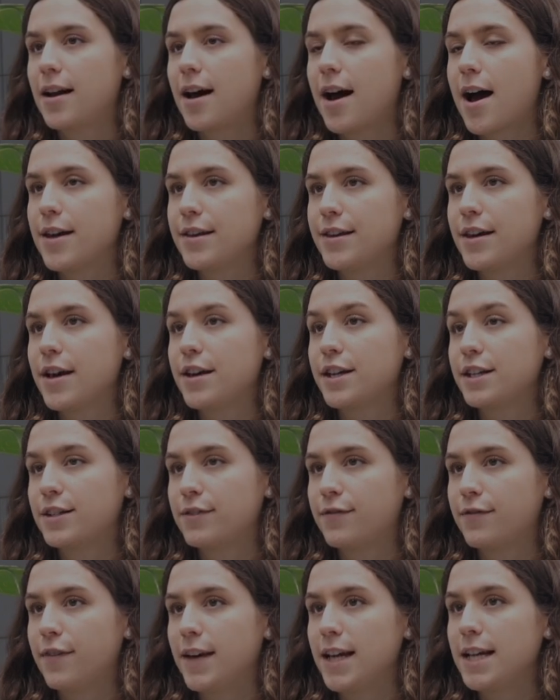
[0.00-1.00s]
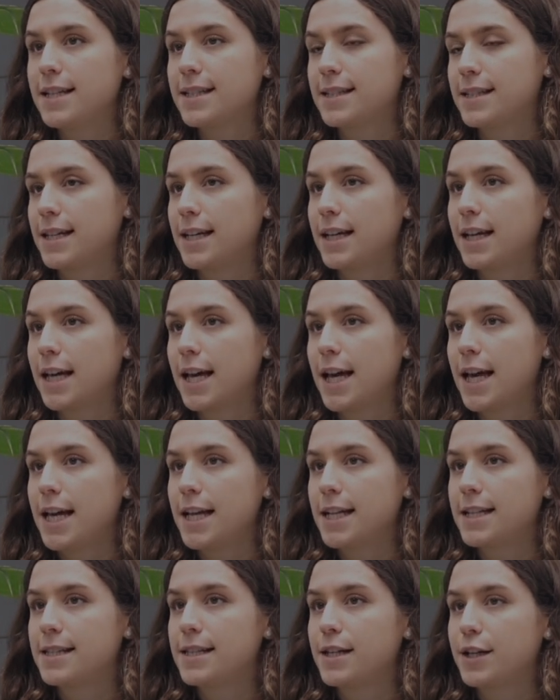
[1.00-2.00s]
that IA is facing
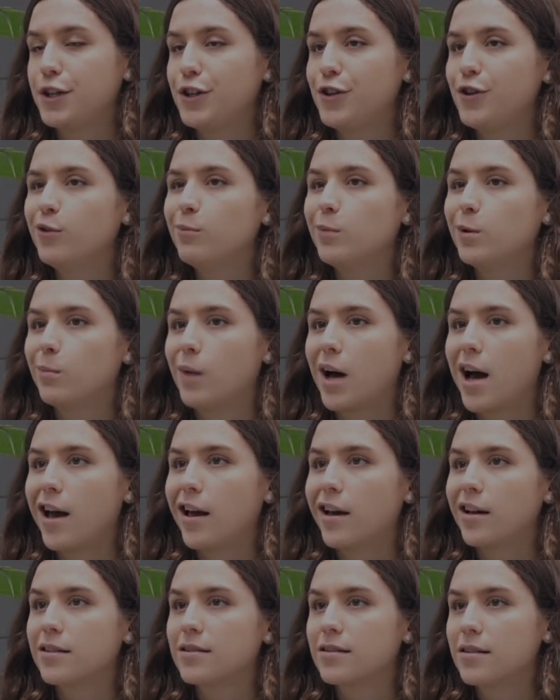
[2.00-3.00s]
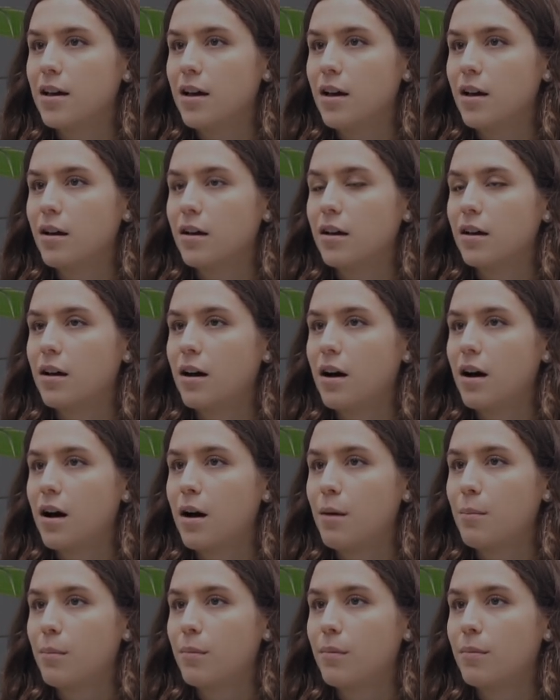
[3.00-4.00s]
is the human bias.
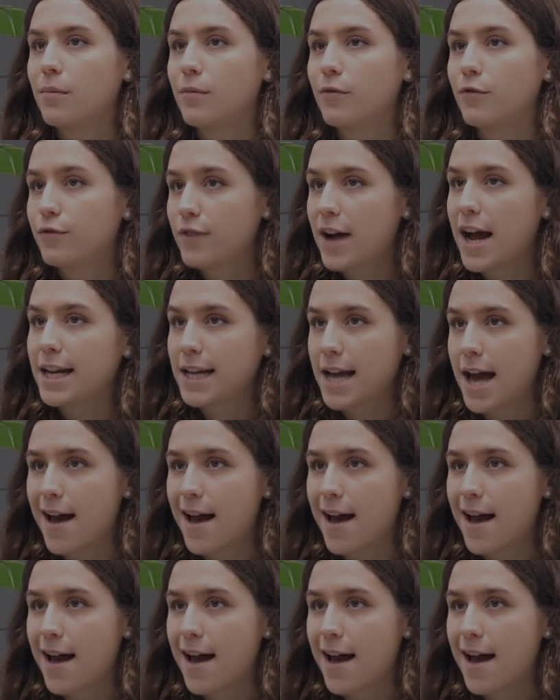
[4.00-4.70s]
Right